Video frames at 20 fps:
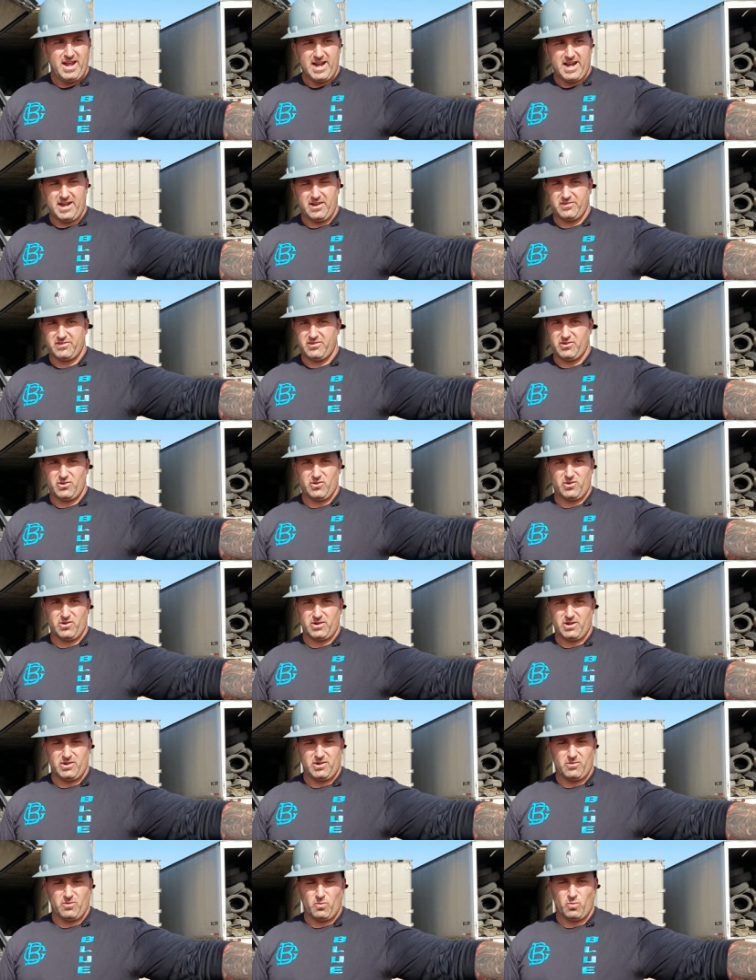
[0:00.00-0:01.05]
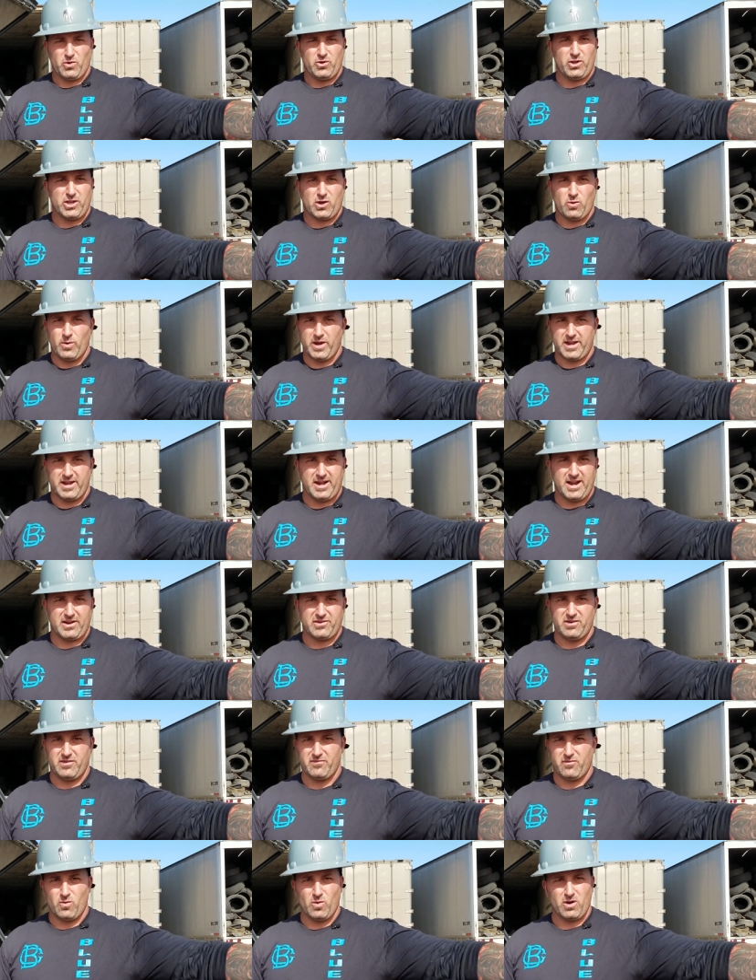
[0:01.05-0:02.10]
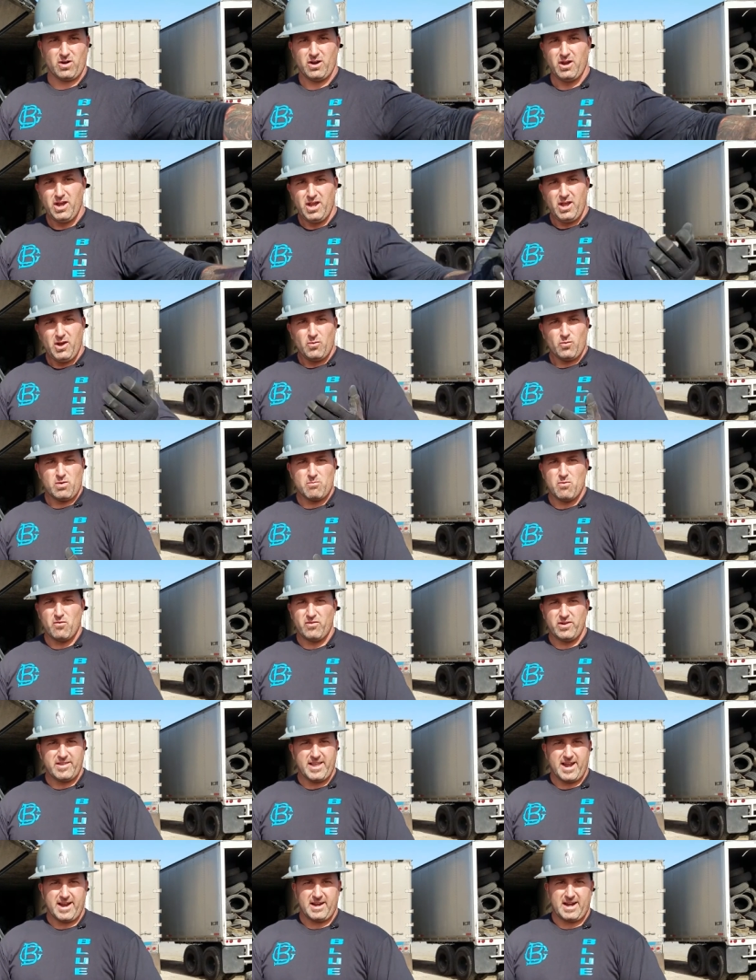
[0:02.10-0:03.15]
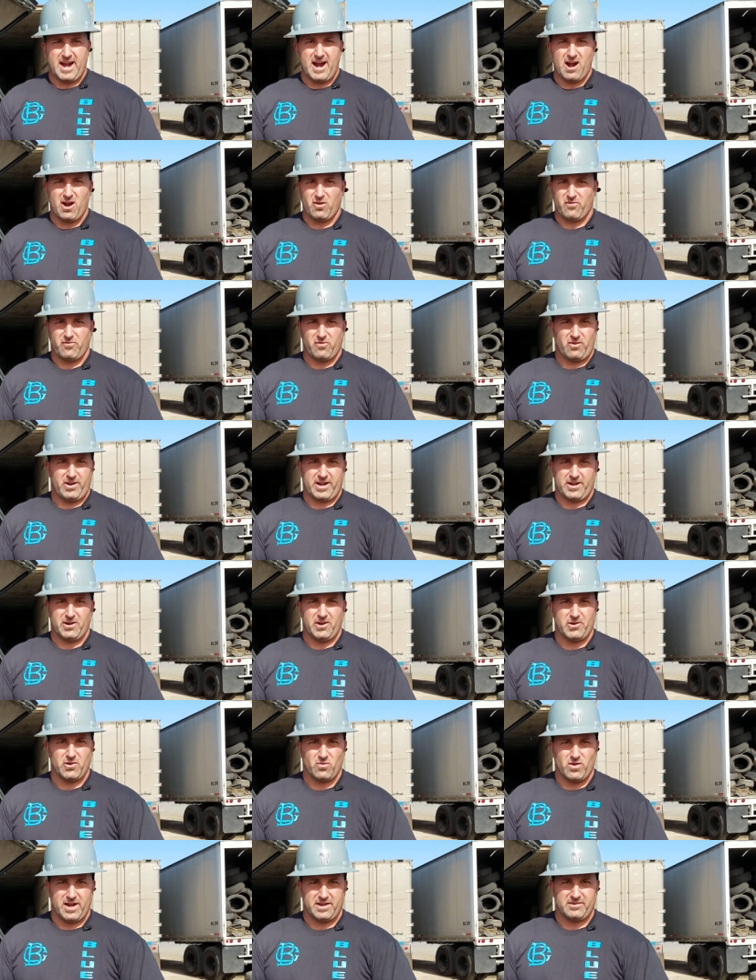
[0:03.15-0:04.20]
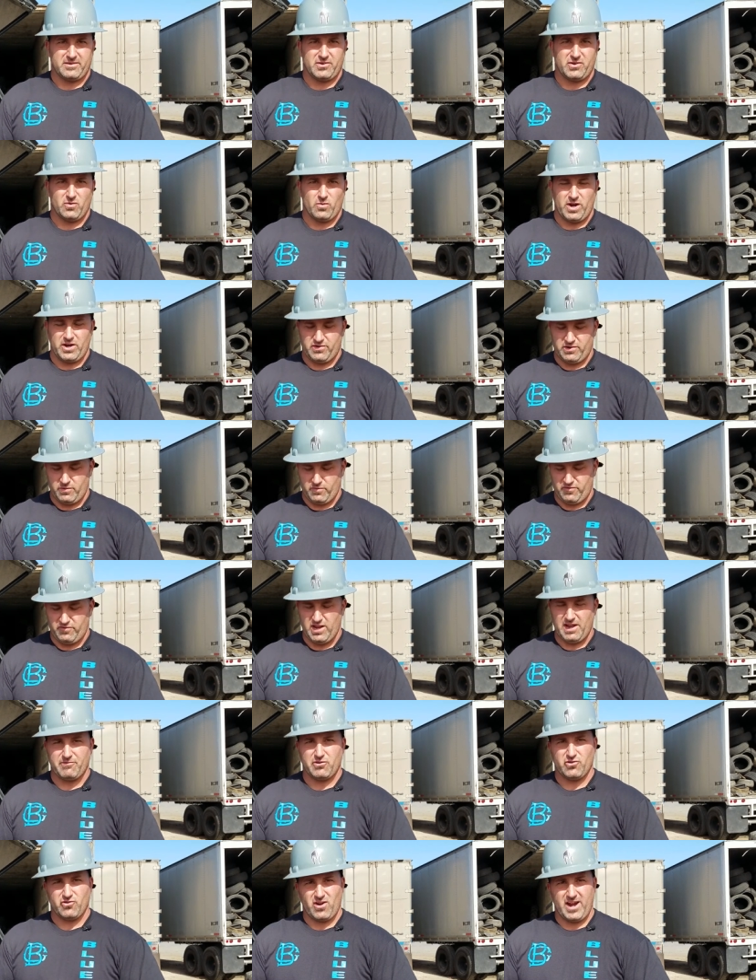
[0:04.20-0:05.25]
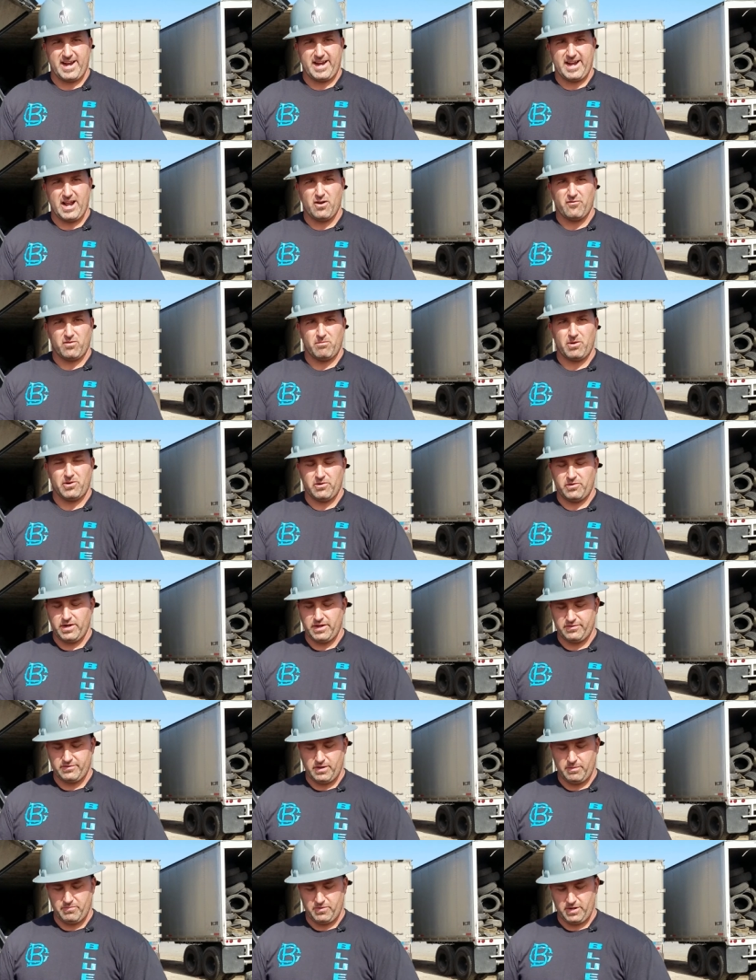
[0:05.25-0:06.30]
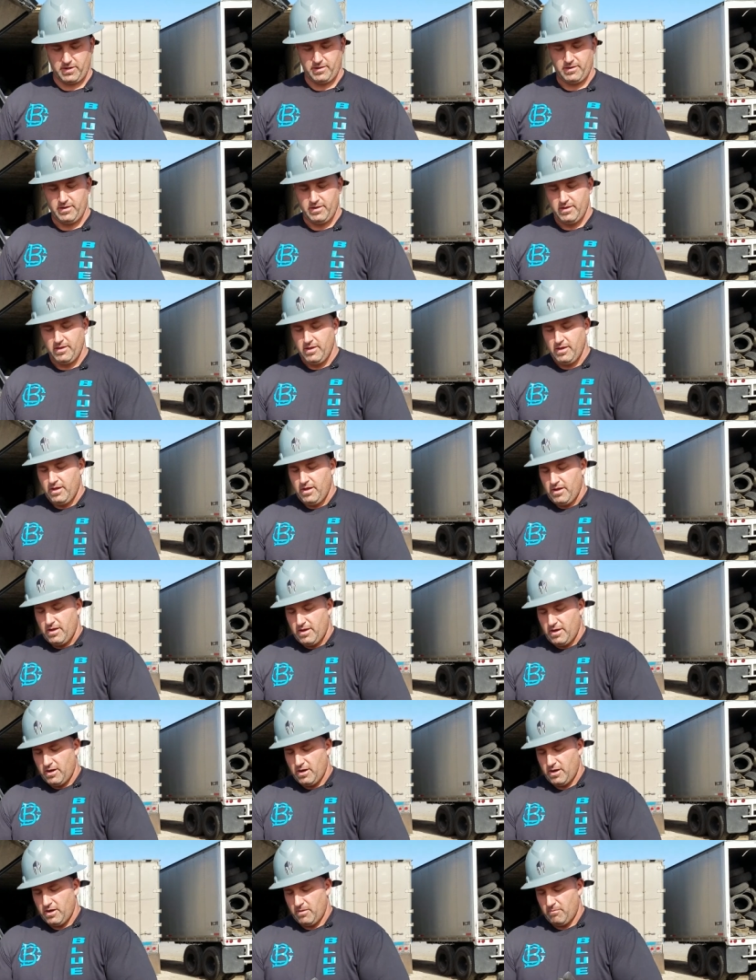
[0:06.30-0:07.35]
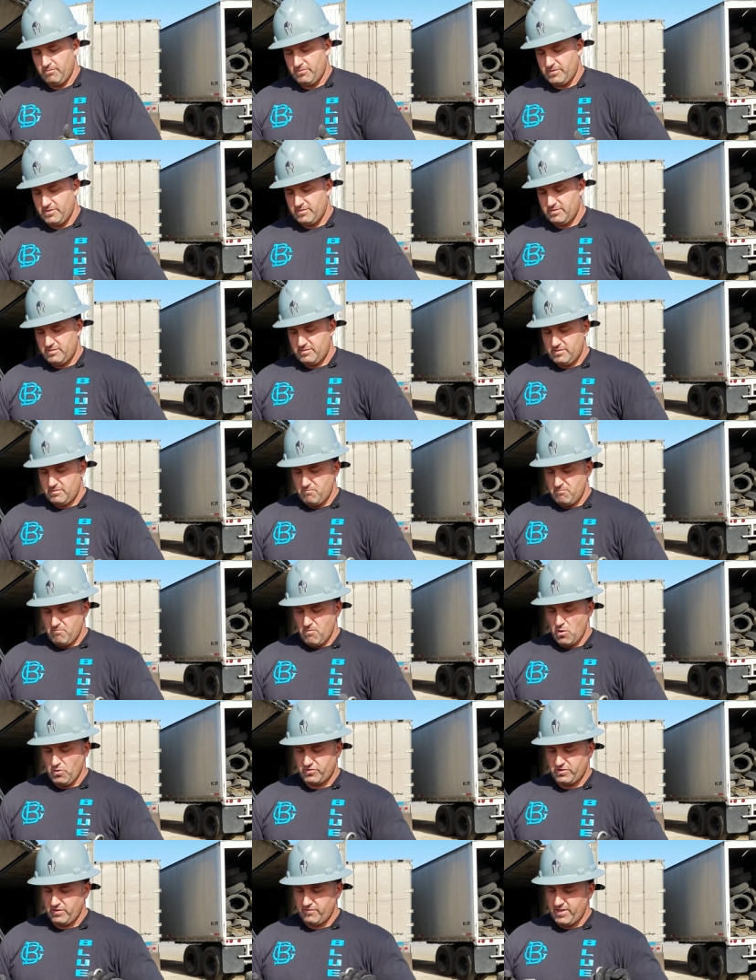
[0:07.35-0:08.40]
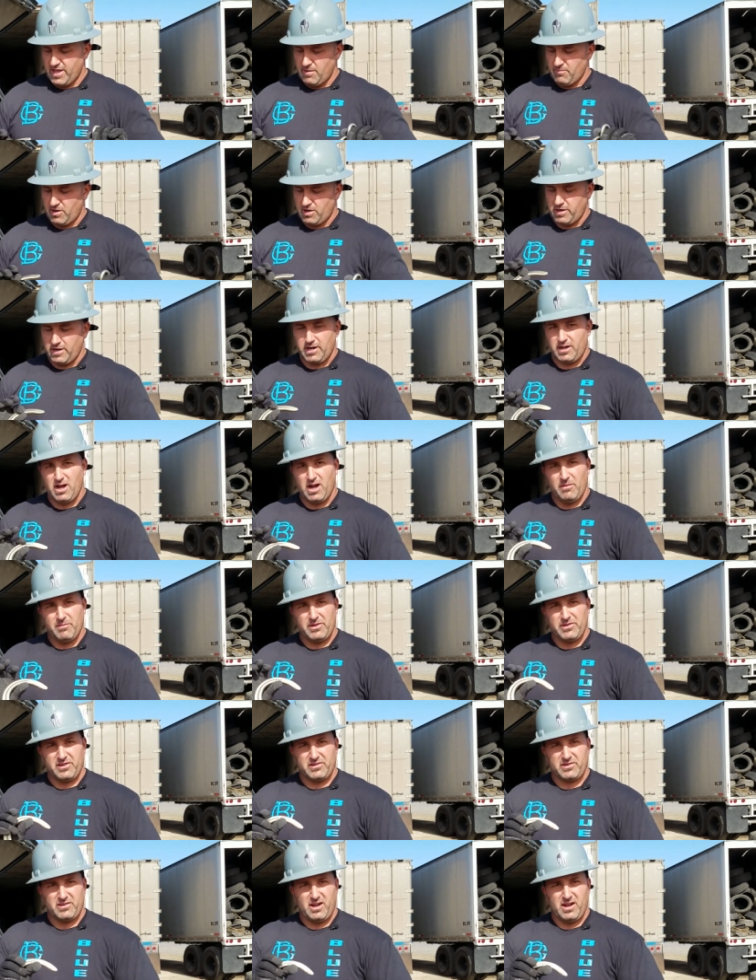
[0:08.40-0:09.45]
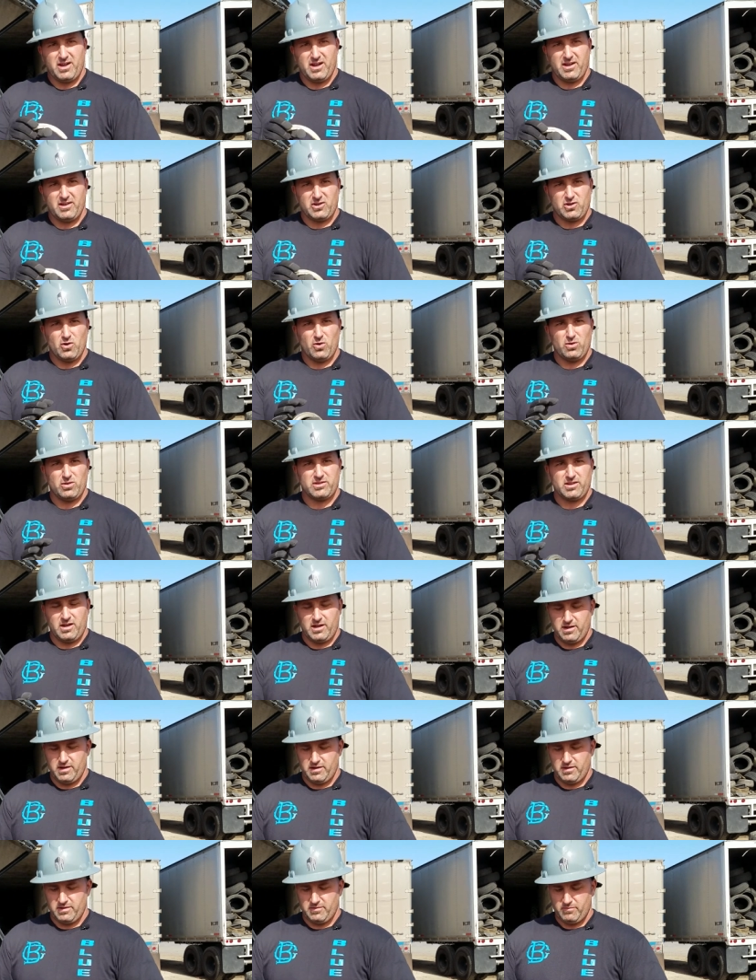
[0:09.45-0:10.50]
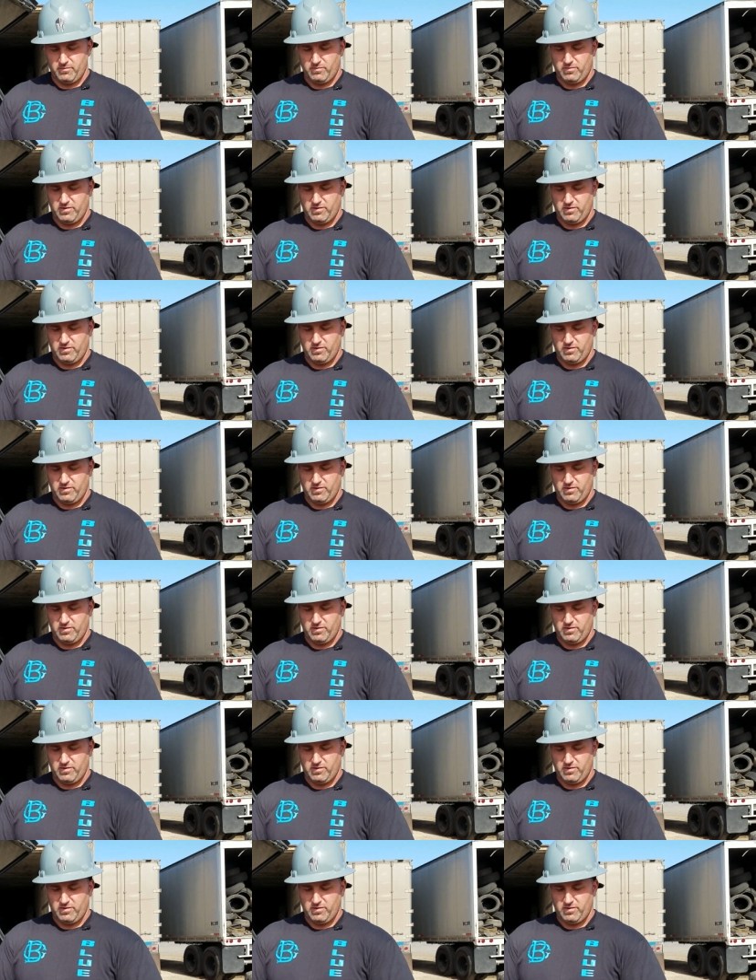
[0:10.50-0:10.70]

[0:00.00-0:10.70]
And it's your really quick connection for removing that car for like an underride situation if you have to drag it out from underneath something. Um, most of them are going to come in this uh, gold uh,